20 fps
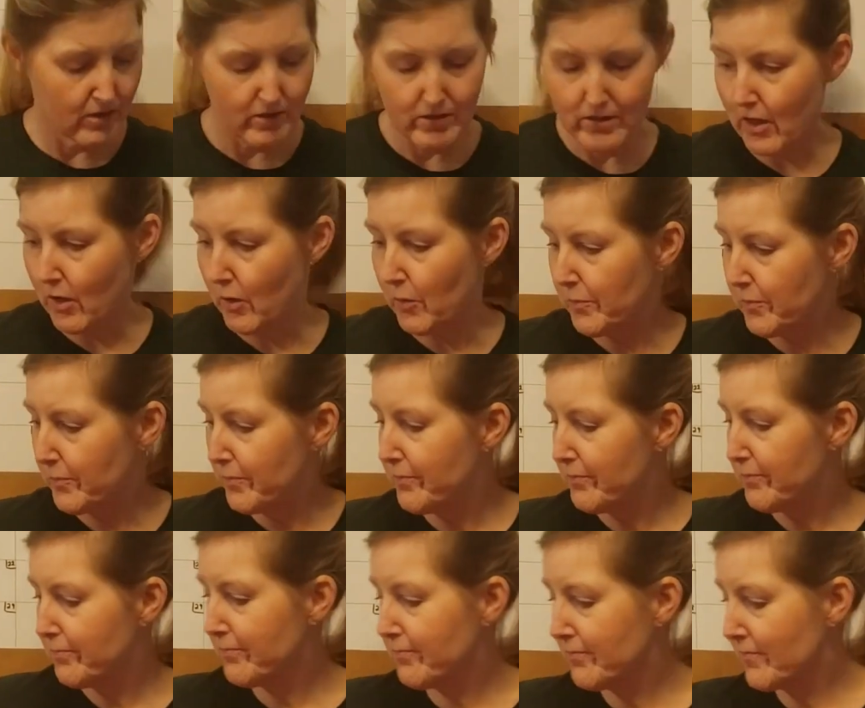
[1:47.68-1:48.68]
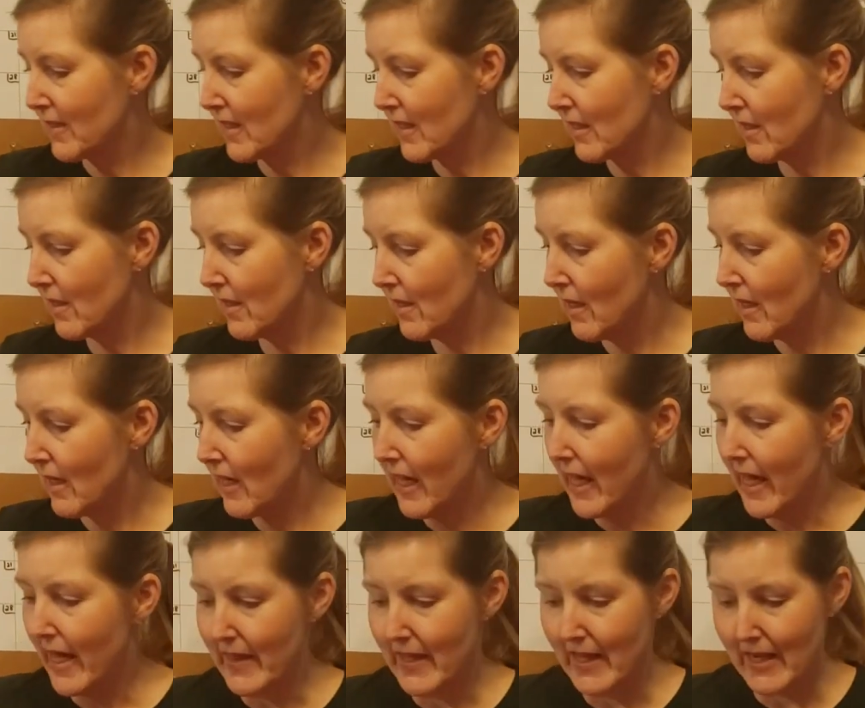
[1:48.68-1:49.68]
So,
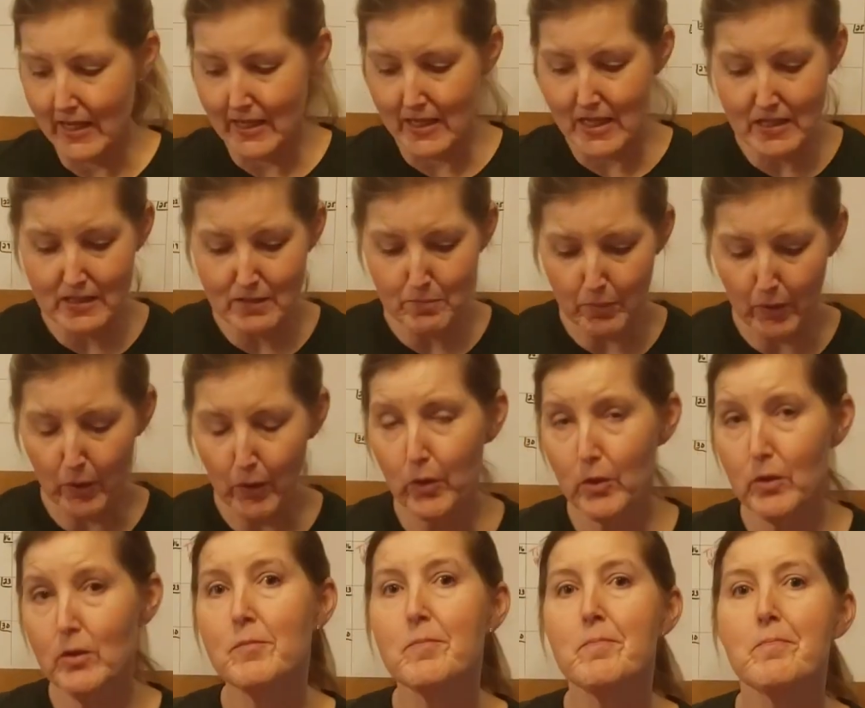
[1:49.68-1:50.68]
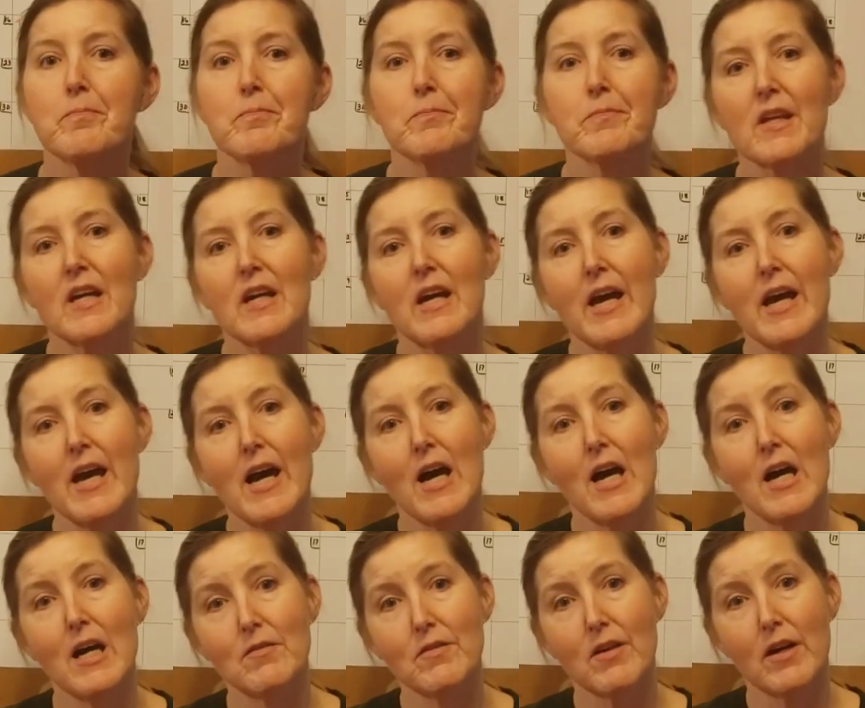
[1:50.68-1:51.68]
and then in this bowl, I
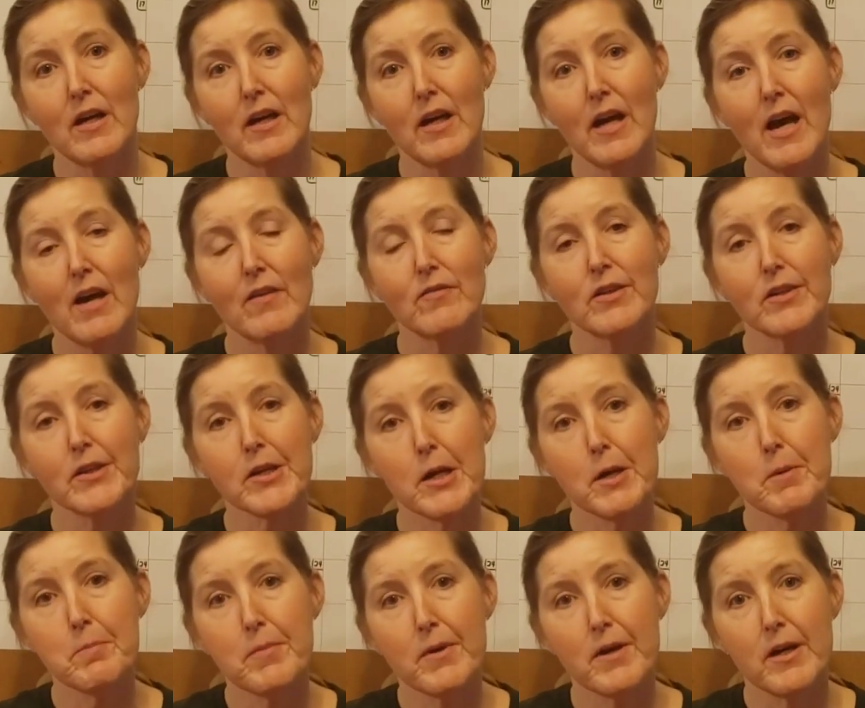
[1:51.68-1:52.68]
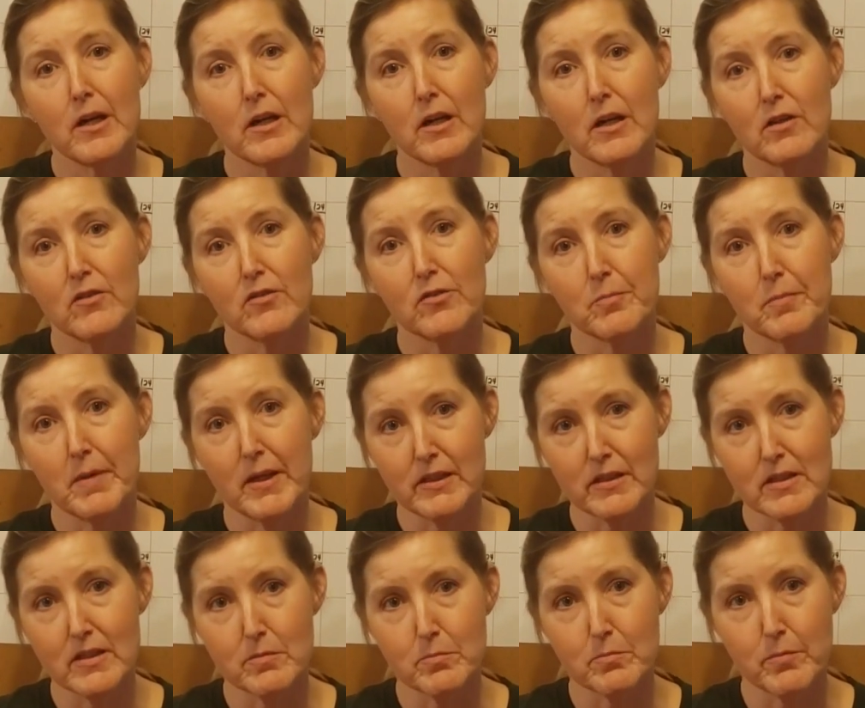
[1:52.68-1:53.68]
have a 1/2 cup of
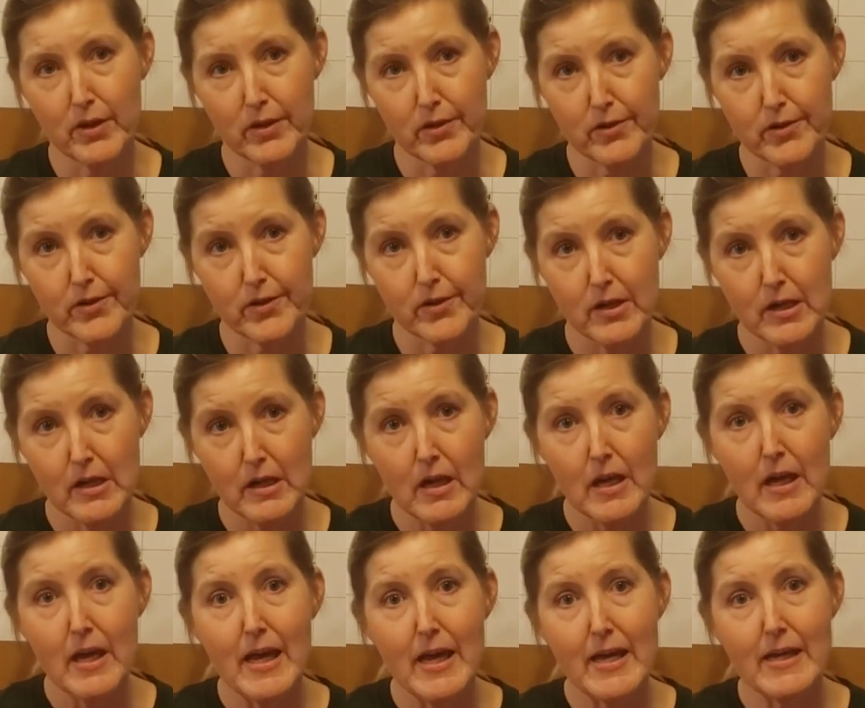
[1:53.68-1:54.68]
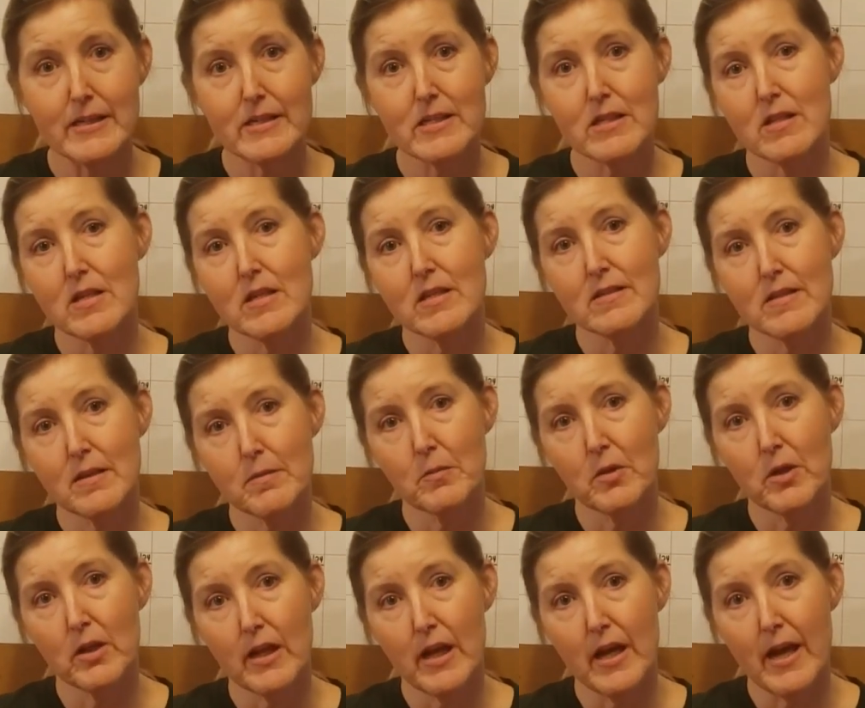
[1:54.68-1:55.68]
melted butter. And to this, I'm
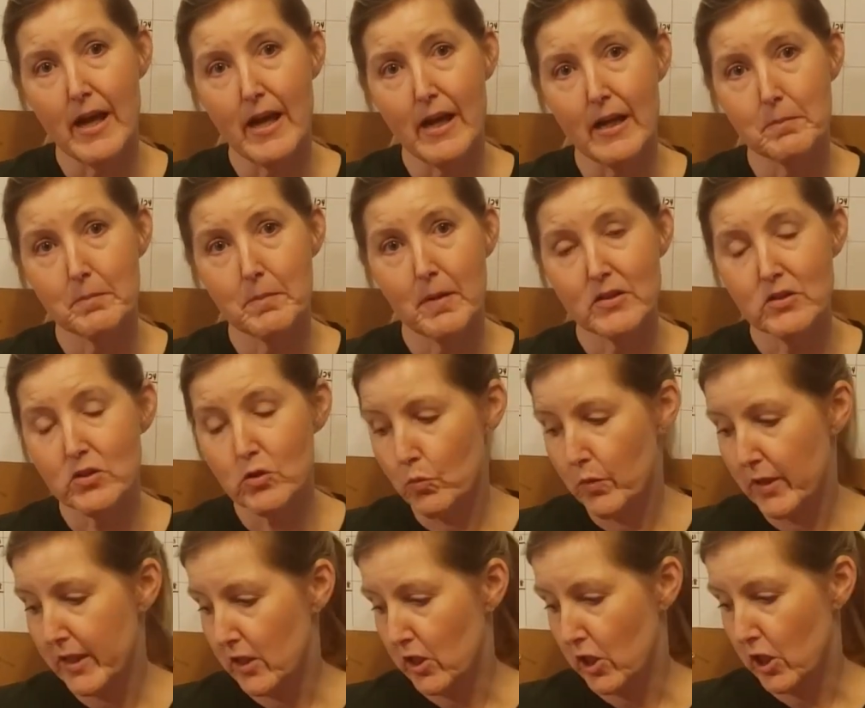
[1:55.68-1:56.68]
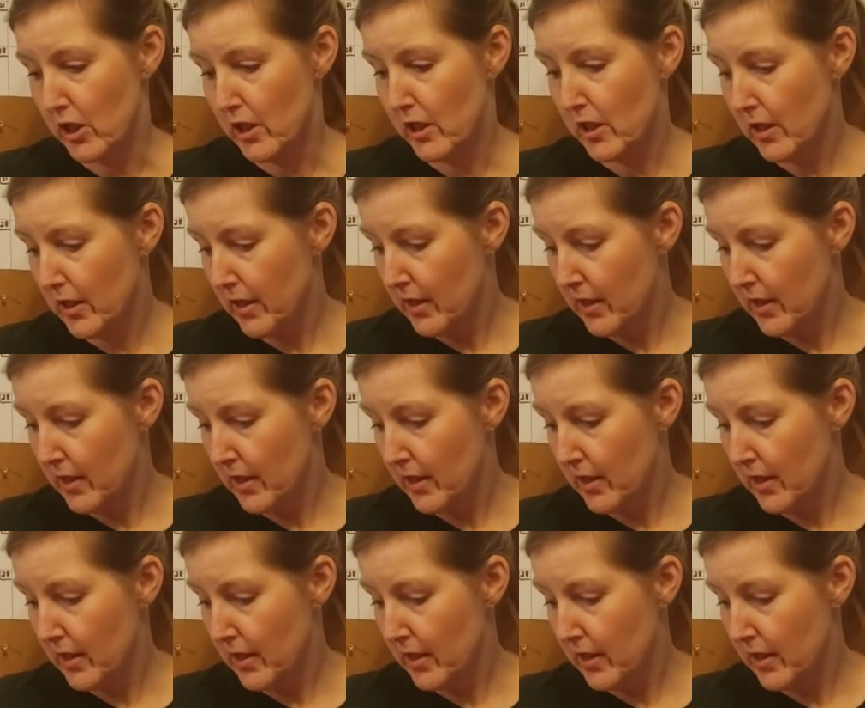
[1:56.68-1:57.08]
going to add my sweetener.